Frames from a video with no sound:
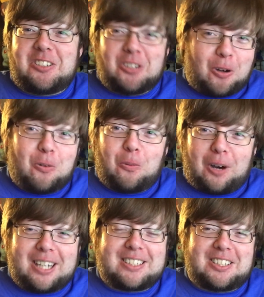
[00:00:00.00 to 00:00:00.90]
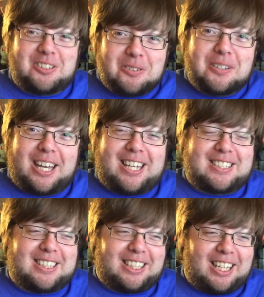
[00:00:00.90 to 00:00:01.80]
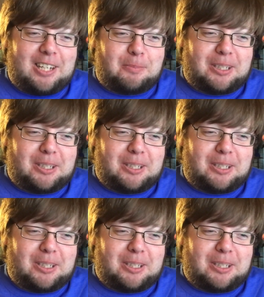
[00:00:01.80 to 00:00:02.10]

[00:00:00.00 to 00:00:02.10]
don't want to do that again,